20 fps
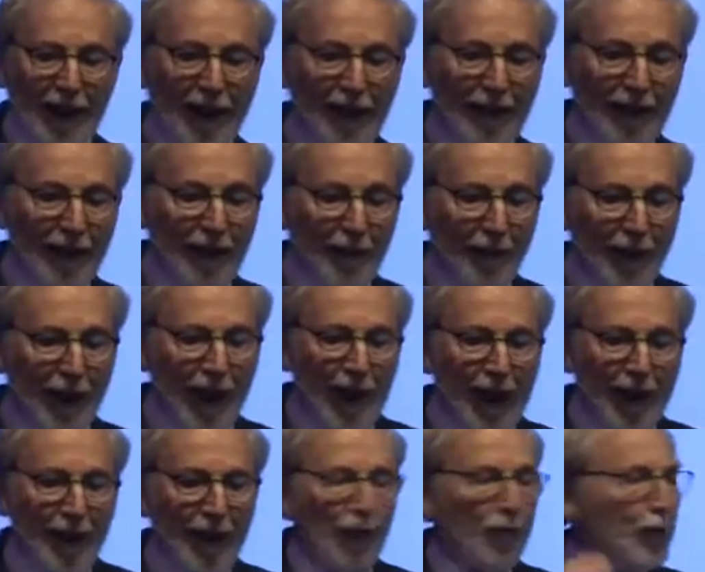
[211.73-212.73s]

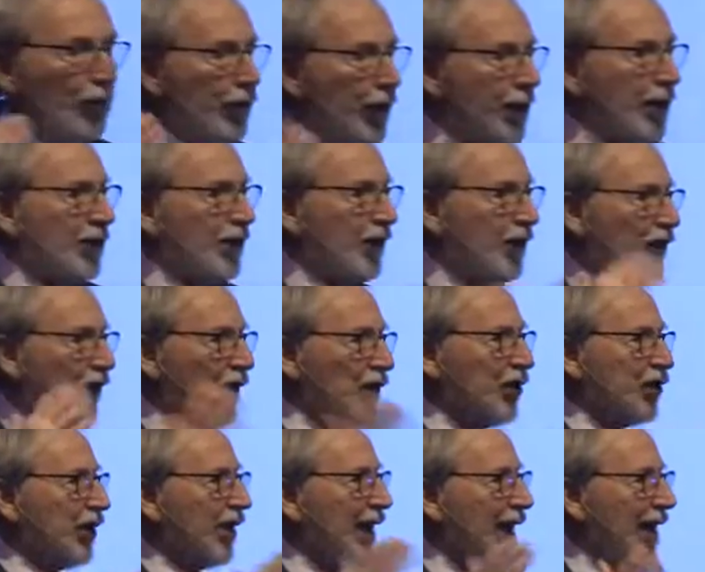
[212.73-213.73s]
and create
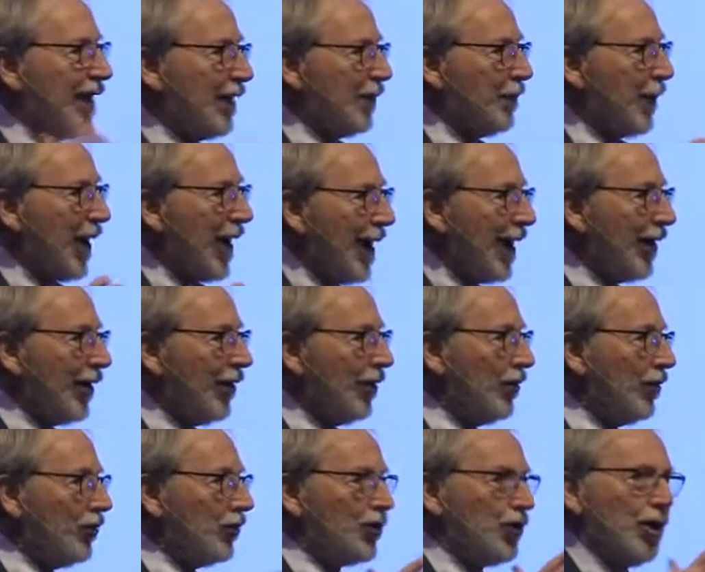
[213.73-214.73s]
sophisticated
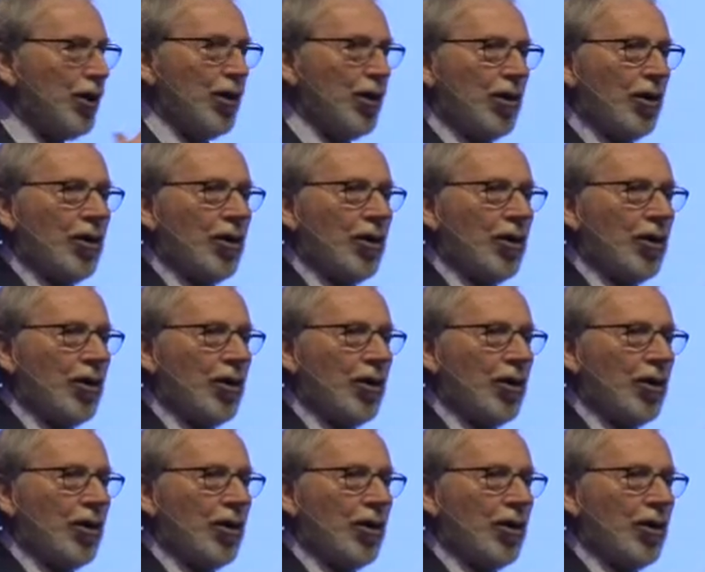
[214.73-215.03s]
panels